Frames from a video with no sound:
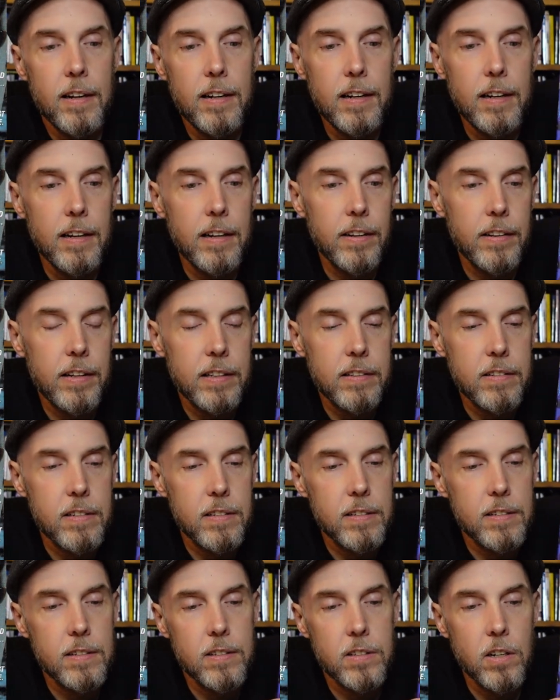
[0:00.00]
That
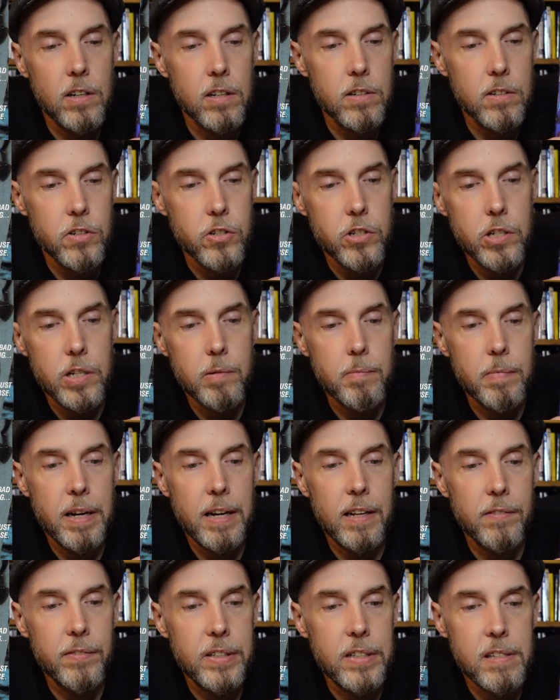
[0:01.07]
stars Jim
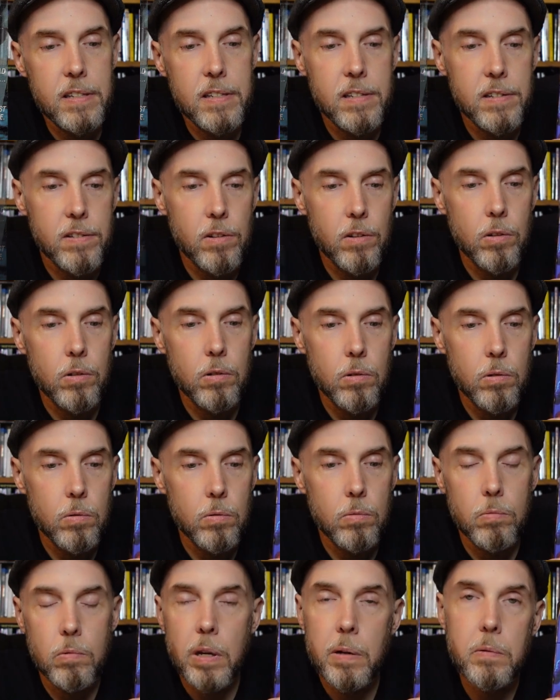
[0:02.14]
Alvis,
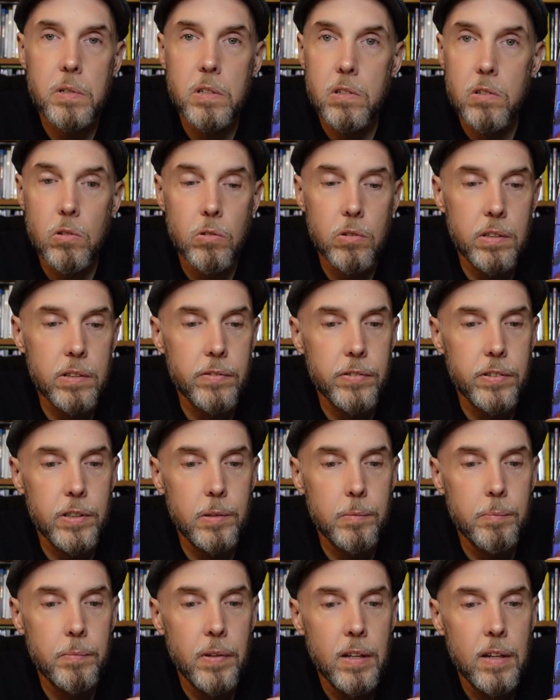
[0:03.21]
that was his only
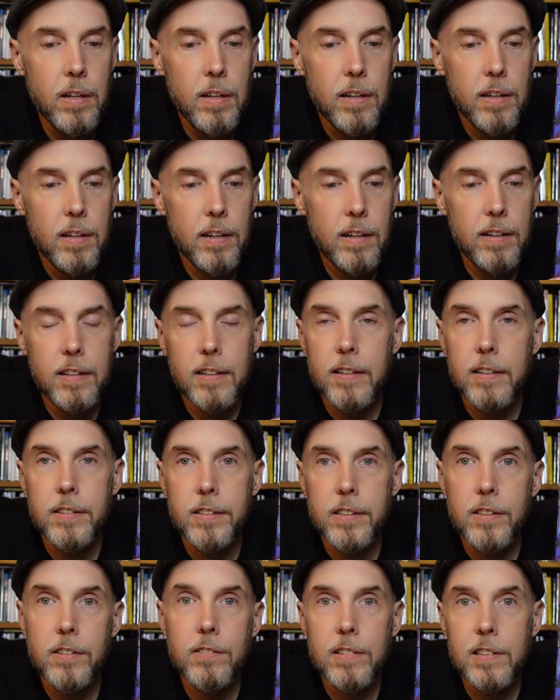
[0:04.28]
film.
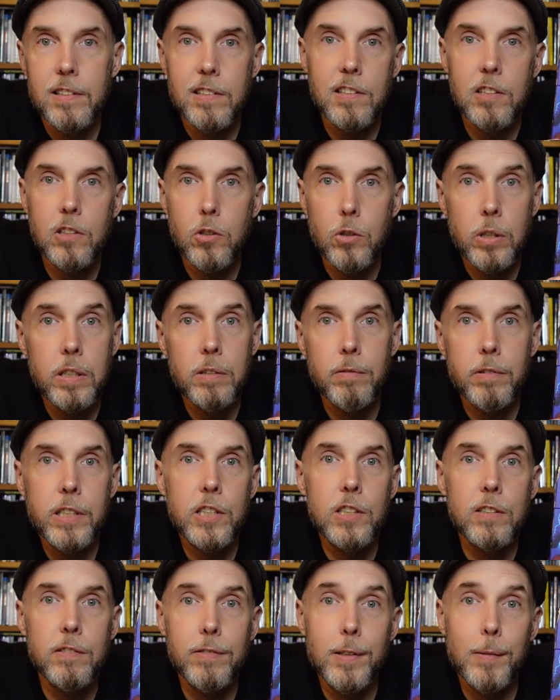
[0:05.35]
It's the joy of
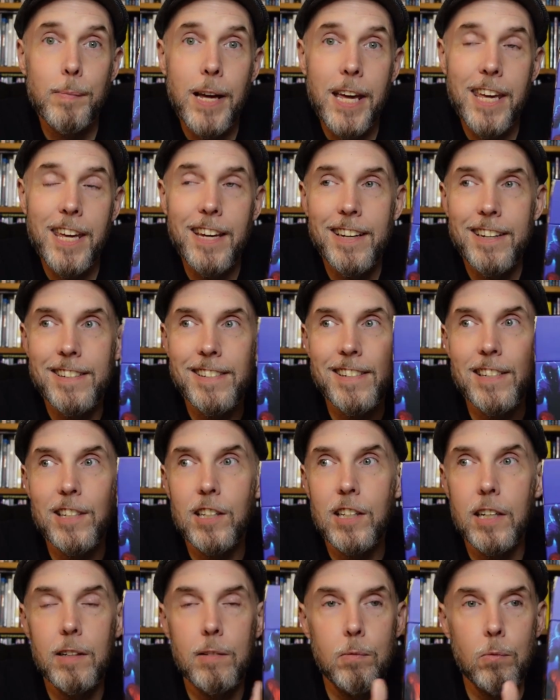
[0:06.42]
regional filmmaking is
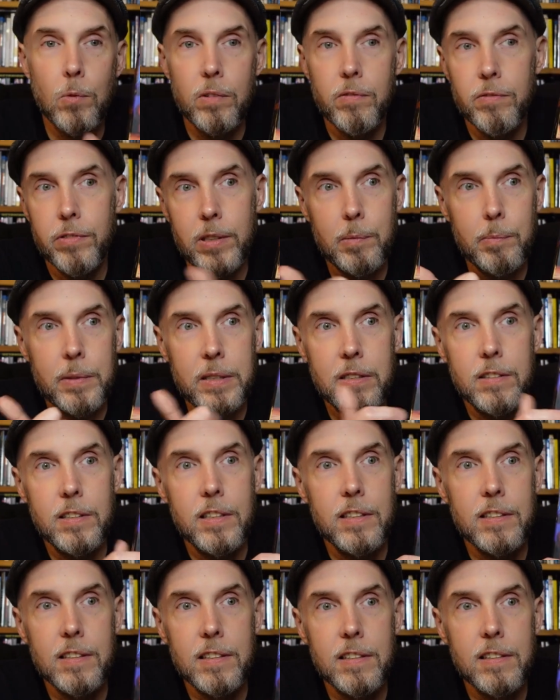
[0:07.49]
you get one film and you're
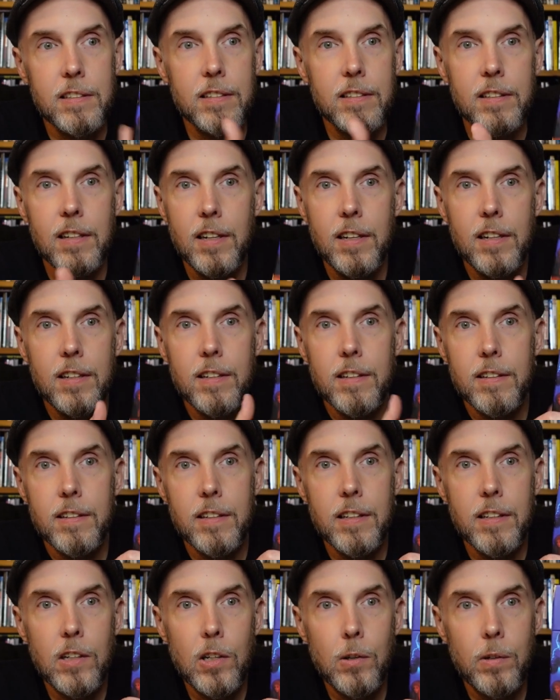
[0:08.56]
done, because
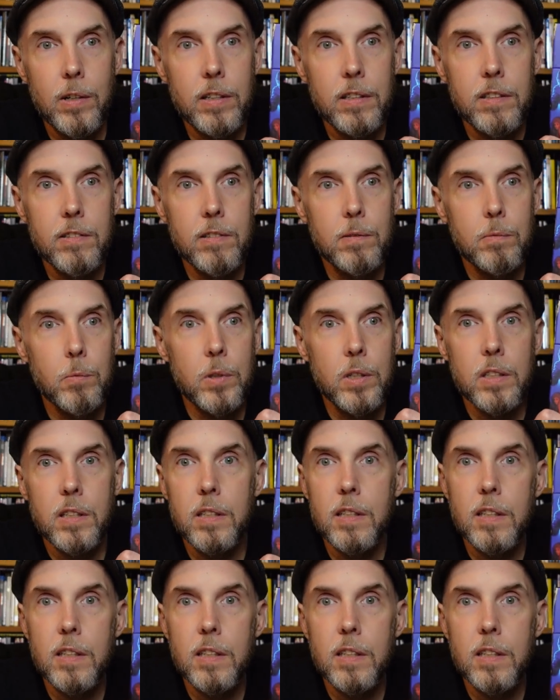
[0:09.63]
then you go on to work